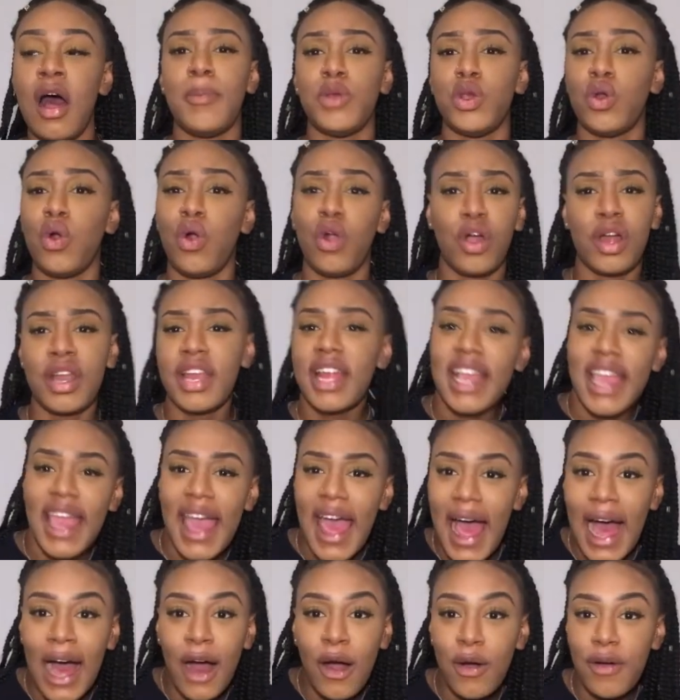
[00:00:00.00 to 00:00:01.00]
You're gonna get
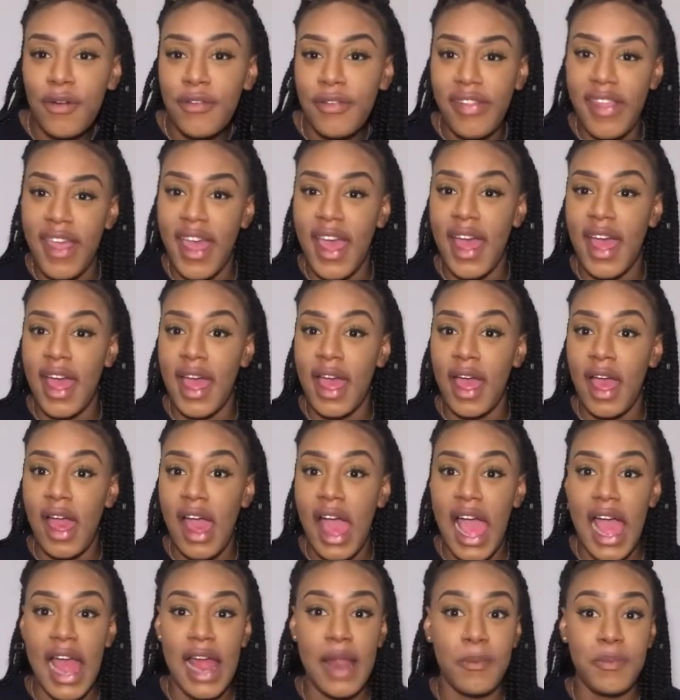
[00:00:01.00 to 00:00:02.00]
out of there,
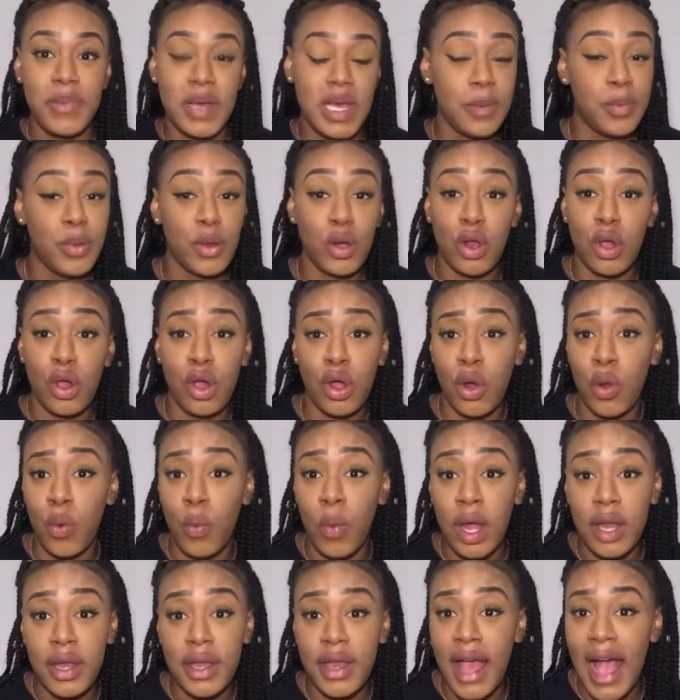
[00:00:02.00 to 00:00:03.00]
and people are gonna
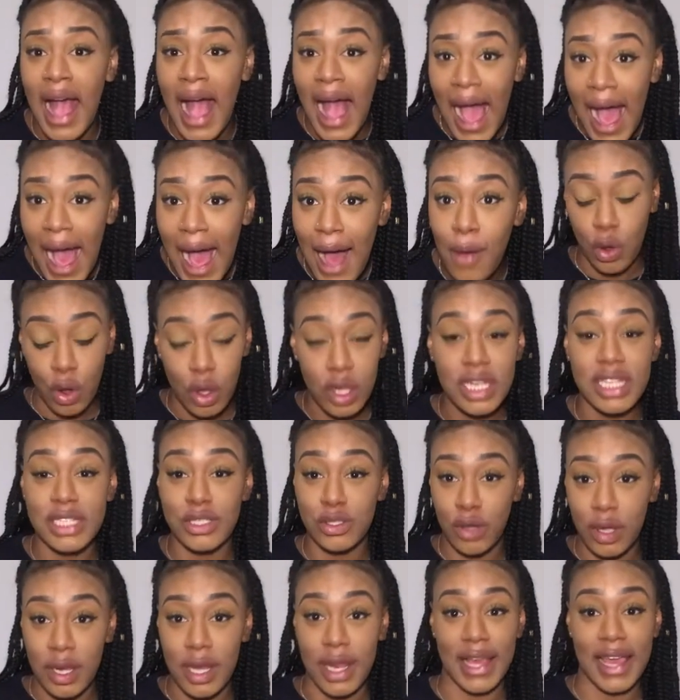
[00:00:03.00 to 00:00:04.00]
wonder how God is
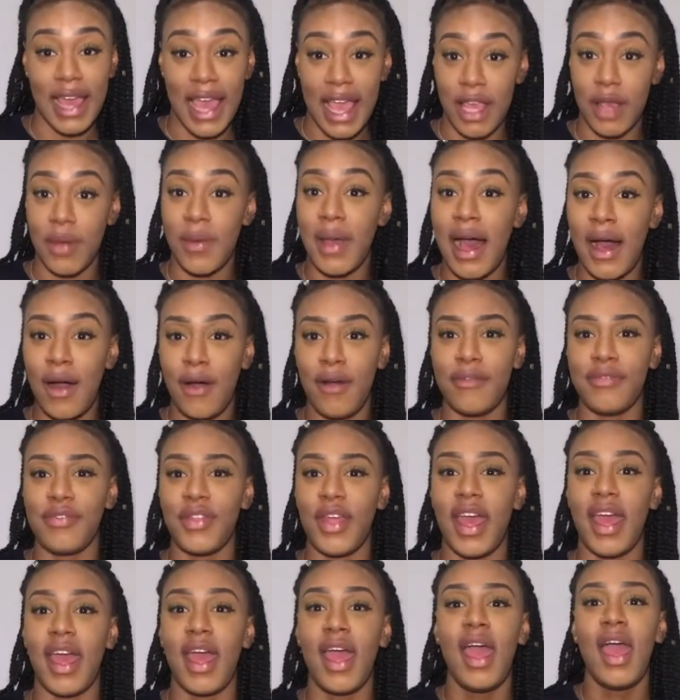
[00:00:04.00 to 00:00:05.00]
gonna get you out of
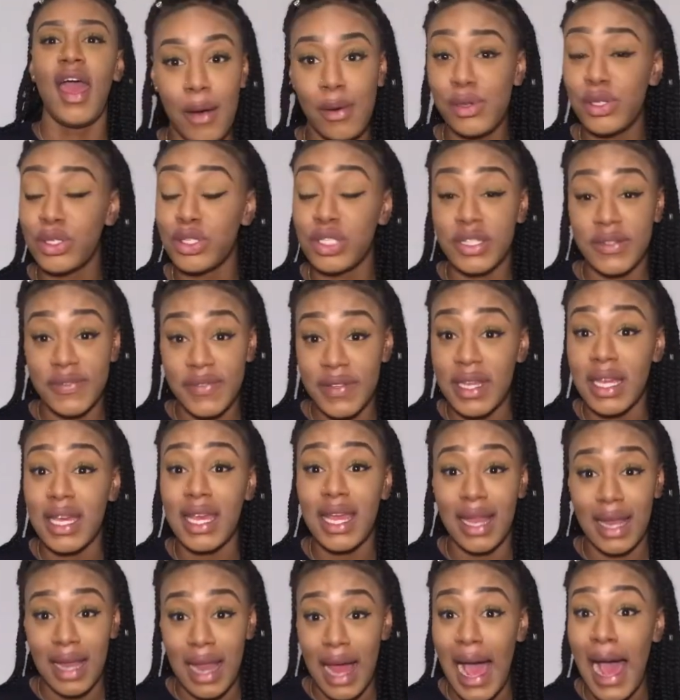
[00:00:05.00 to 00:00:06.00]
there. I was just
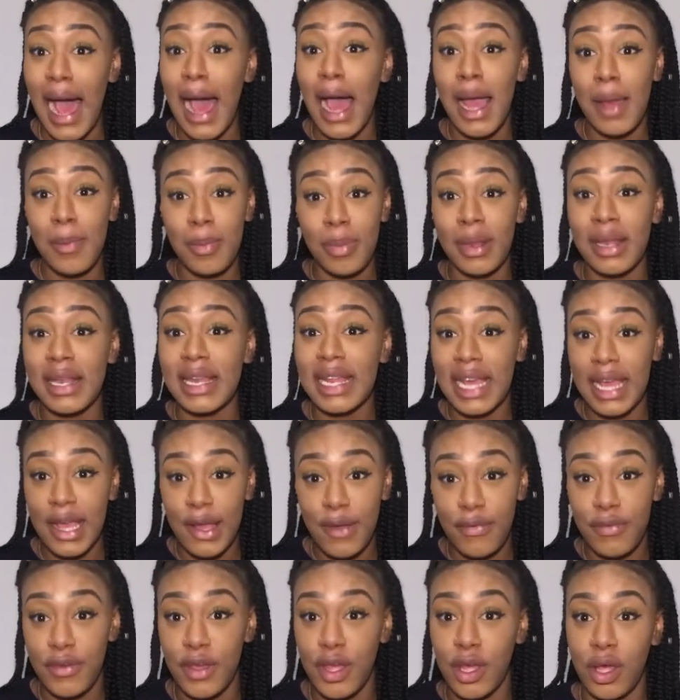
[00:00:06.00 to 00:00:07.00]
thinking, like, I
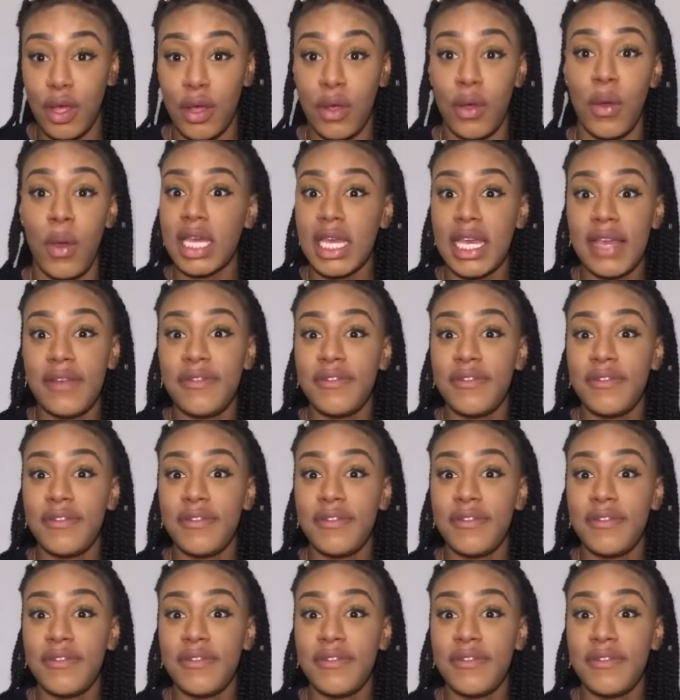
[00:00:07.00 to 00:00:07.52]
believe you.